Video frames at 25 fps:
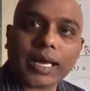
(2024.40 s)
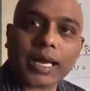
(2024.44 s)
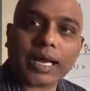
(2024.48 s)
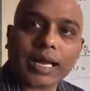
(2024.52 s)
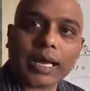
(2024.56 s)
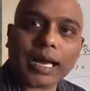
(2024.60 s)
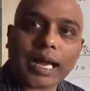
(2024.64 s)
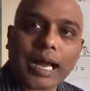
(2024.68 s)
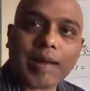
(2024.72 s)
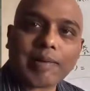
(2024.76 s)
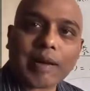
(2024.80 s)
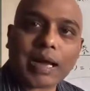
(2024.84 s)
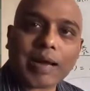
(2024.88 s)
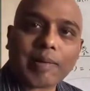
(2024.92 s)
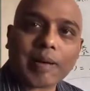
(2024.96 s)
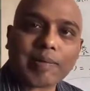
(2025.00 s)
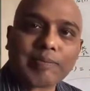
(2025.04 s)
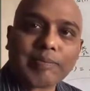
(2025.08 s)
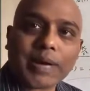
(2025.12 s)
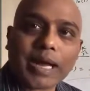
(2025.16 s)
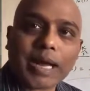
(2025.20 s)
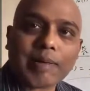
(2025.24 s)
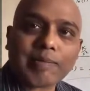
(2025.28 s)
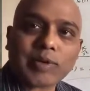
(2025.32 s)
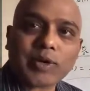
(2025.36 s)

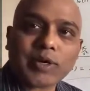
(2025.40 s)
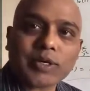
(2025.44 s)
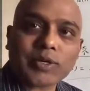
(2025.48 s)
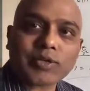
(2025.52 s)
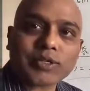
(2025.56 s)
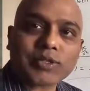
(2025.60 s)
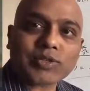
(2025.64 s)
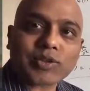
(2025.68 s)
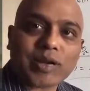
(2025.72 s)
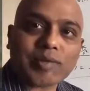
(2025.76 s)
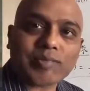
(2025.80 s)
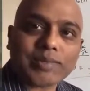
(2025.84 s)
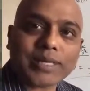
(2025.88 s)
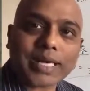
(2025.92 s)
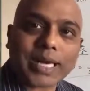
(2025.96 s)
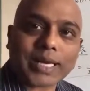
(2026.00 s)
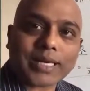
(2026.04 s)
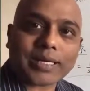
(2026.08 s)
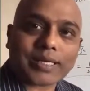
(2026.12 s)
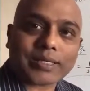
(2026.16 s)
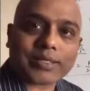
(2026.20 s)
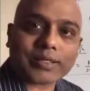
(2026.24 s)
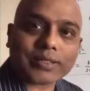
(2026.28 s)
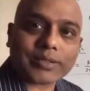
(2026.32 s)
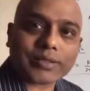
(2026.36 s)
I'm going to solve
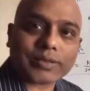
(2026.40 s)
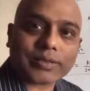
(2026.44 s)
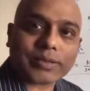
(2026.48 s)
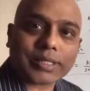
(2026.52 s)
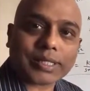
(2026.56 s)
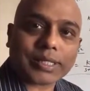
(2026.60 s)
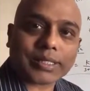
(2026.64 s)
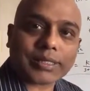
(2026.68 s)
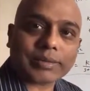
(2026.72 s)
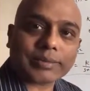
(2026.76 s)
that also.